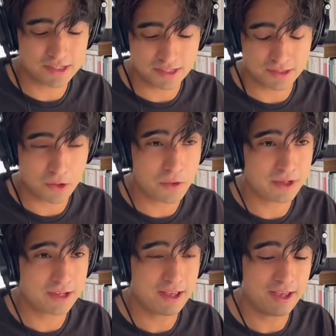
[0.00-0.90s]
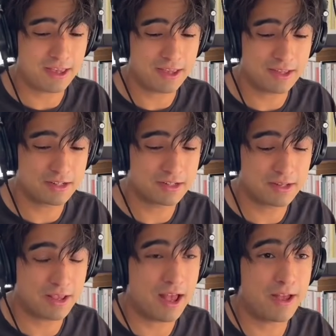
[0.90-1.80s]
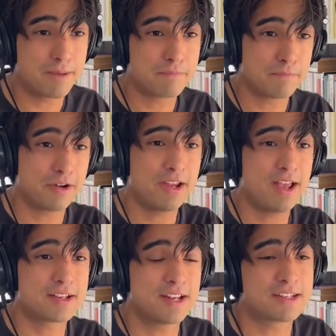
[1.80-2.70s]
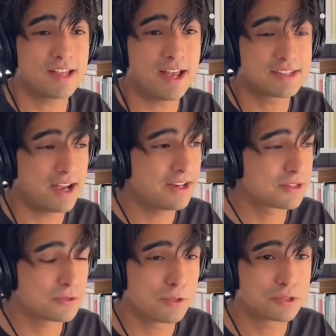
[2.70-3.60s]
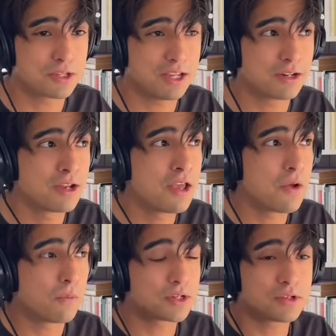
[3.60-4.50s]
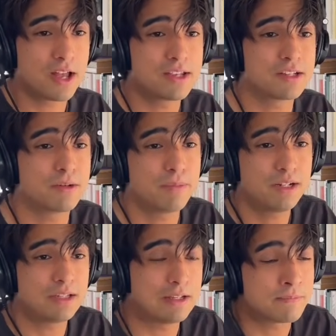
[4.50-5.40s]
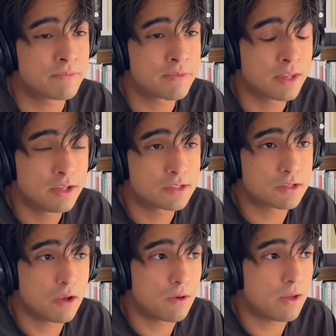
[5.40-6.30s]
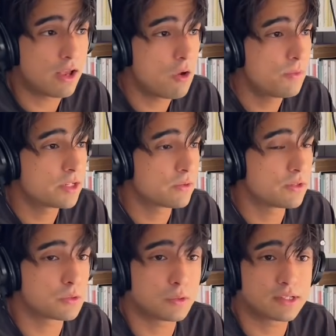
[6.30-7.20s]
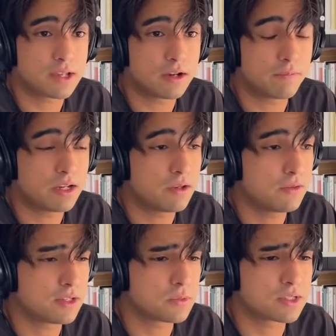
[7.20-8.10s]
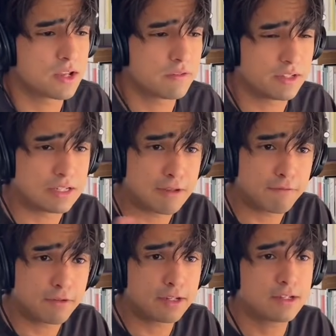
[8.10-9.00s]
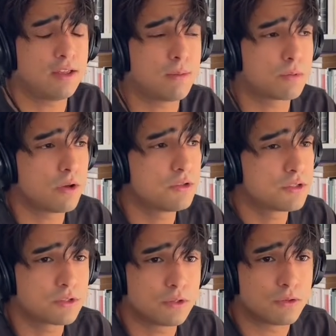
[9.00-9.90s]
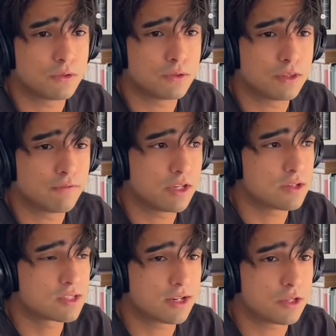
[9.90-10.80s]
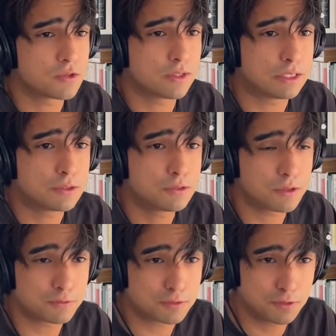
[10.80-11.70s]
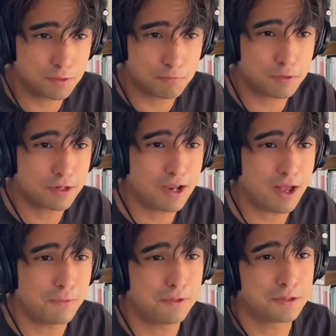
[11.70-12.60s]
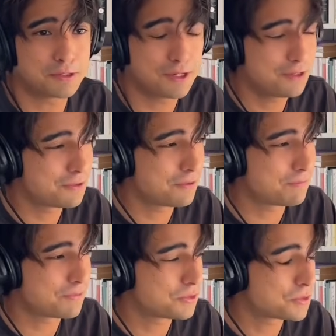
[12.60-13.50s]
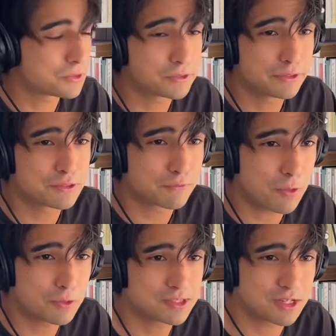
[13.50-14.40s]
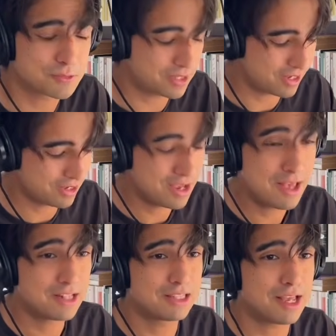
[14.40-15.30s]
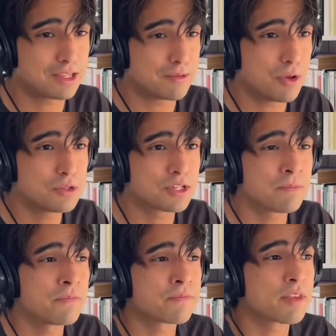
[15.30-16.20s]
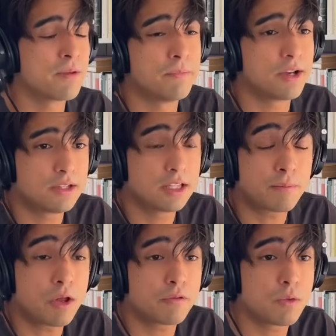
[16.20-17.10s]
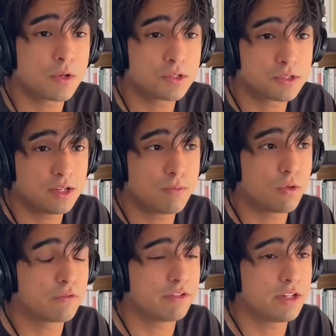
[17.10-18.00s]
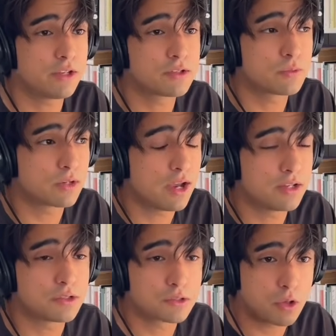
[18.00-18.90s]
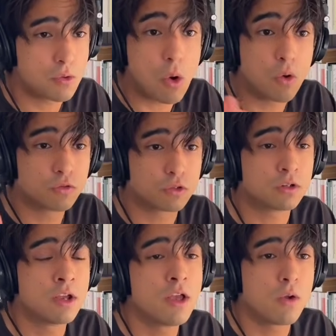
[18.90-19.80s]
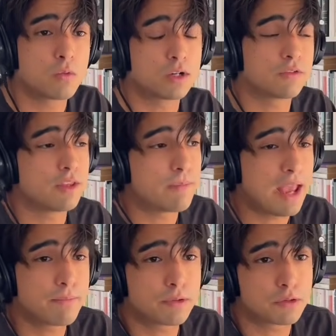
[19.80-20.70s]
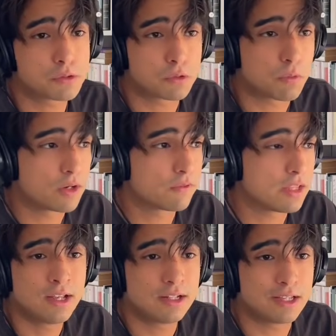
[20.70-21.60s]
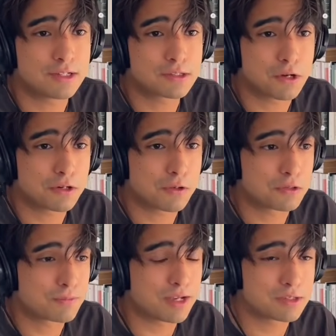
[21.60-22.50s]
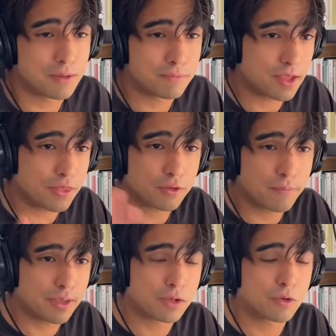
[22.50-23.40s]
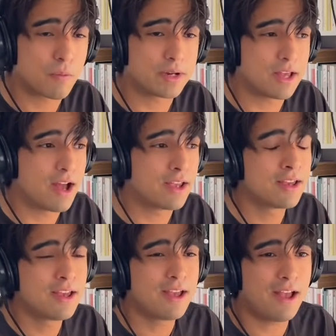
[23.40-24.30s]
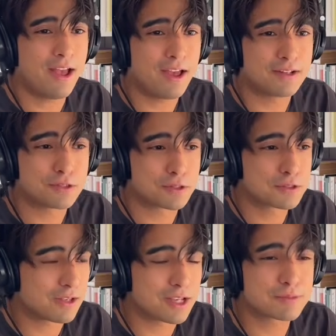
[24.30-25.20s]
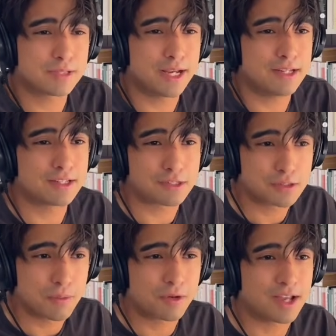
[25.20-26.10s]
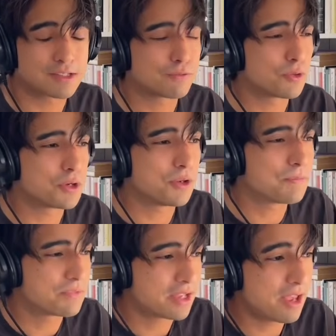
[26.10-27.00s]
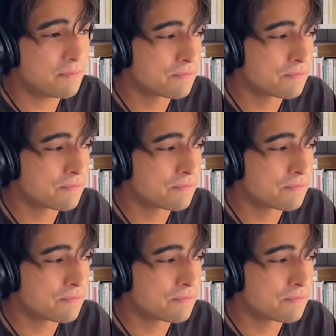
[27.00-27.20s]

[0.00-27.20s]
is going, and I am very excited to also hear what you guys are building. So I hope that you enjoyed this kind of video. This was kind of a different approach to the videos that I usually do. Don't worry, I will continue doing tutorials, of course. That's what I like the most. But let me know if you want to see more videos where I just go over one of the papers or one of the latest articles by some Anthropic or OpenAI and just explain it and summarize it for you, okay?